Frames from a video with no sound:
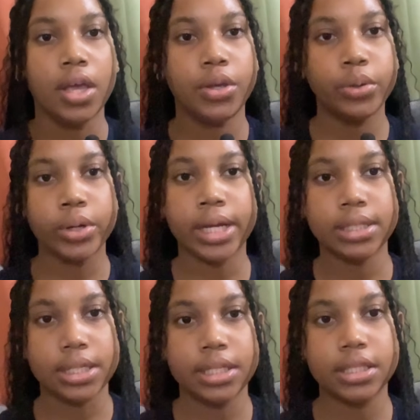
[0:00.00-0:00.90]
You look at
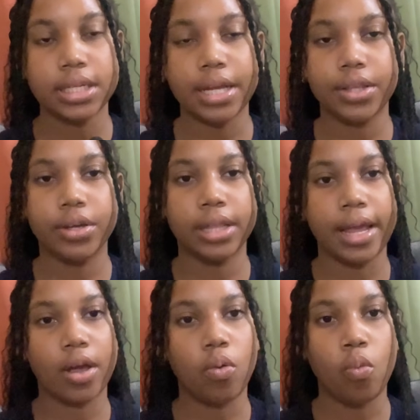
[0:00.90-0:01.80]
each and you're
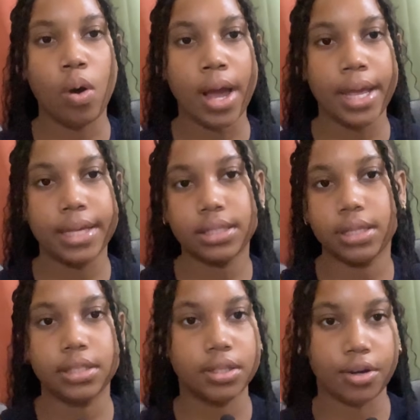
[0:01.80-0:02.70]
like, why isn't
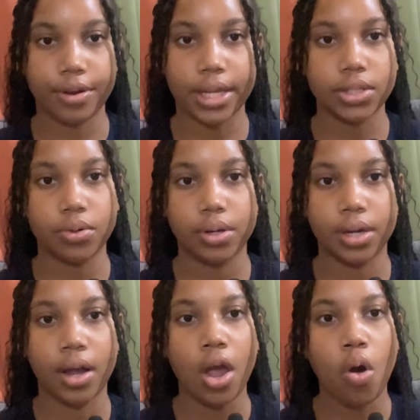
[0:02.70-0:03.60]
this correct? Or
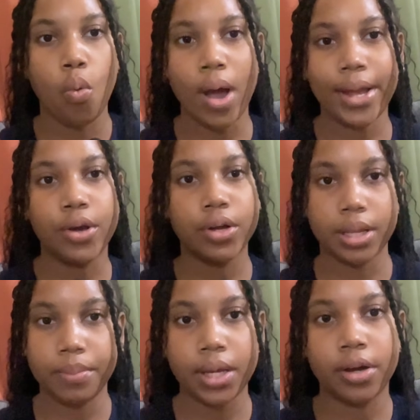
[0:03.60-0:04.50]
why could
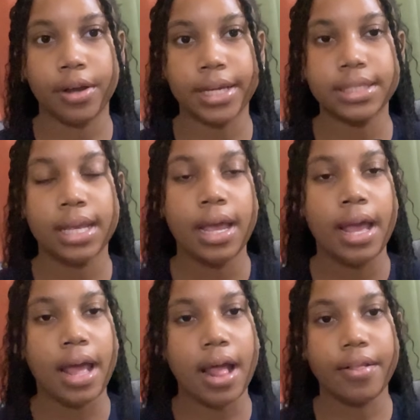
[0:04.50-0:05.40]
it be correct?
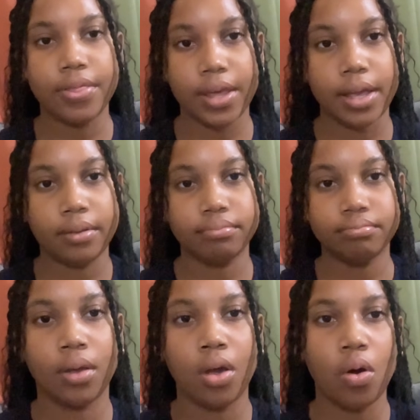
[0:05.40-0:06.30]
And then
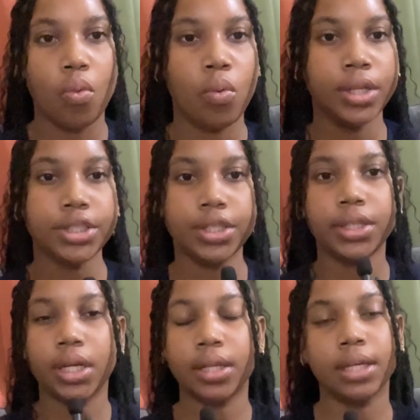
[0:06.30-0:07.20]
once you're
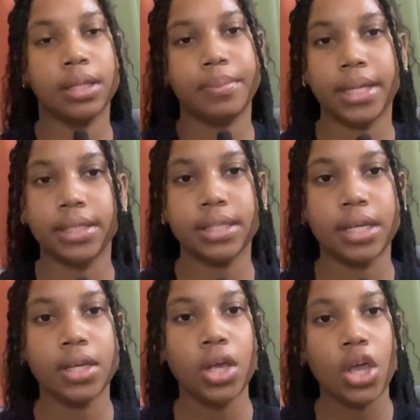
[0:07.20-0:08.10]
done
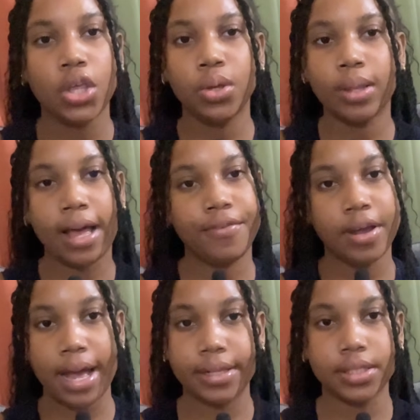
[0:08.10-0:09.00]
eliminating, you'll have
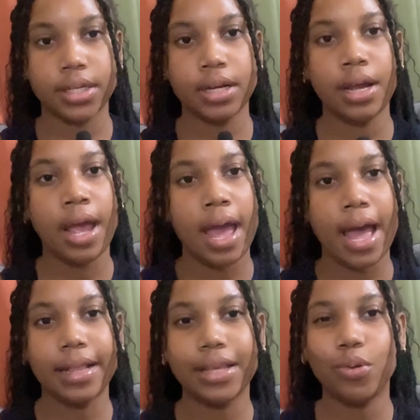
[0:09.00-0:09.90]
your answer
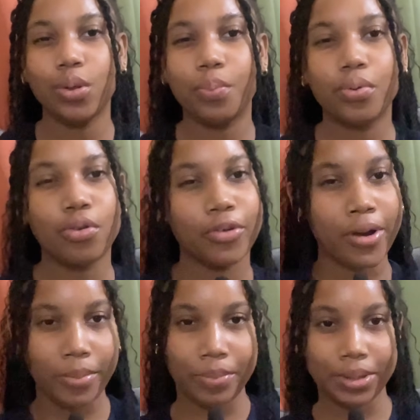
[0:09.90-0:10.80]
and it will
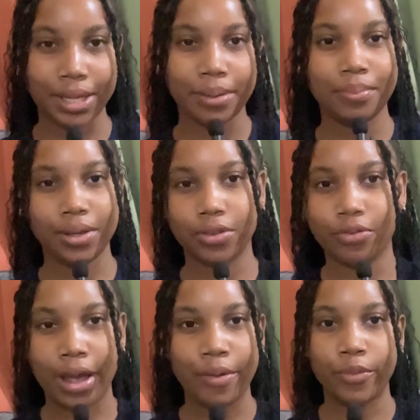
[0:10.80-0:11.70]
probably be the
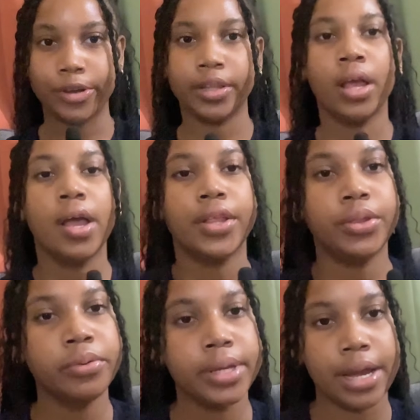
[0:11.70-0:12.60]
right one.
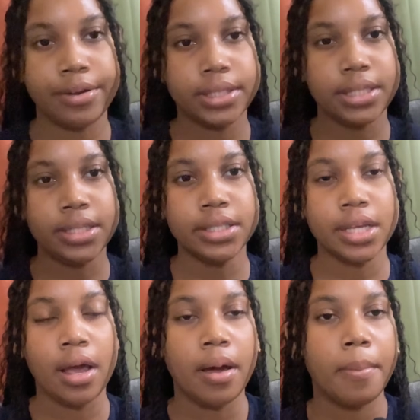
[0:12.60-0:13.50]
No guarantees,
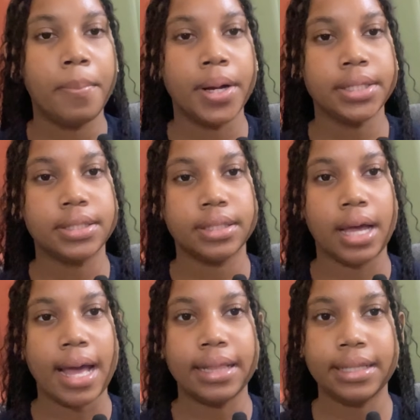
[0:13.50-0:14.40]
but
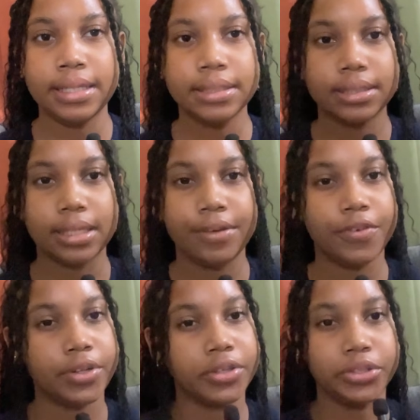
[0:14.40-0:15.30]
at least if
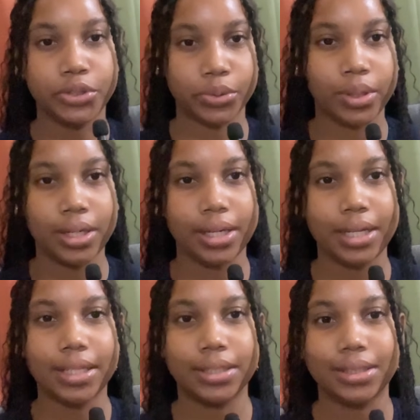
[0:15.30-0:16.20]
you're not sure,
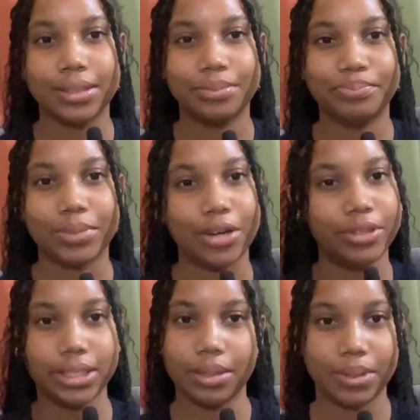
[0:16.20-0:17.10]
it's a
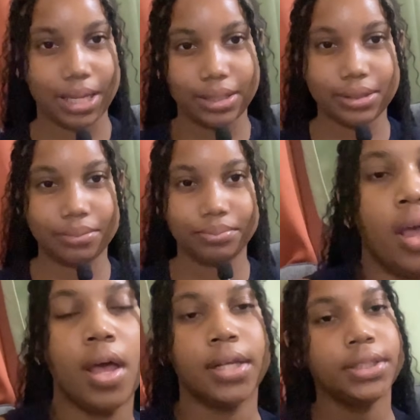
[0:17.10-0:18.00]
reasonable guess.
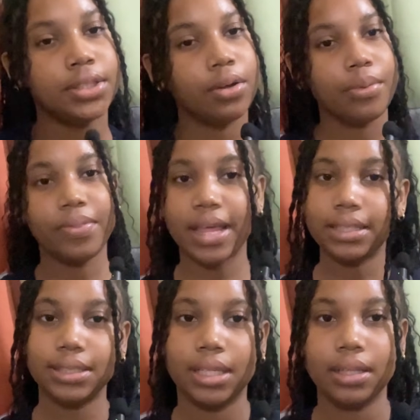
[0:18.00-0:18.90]
So
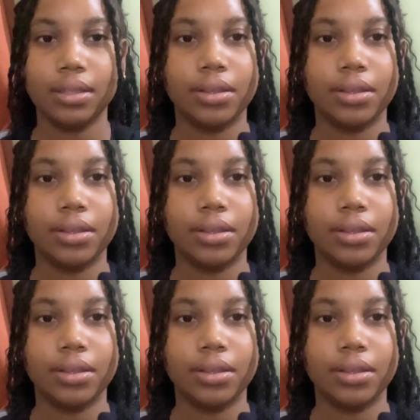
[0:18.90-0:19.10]
that's it.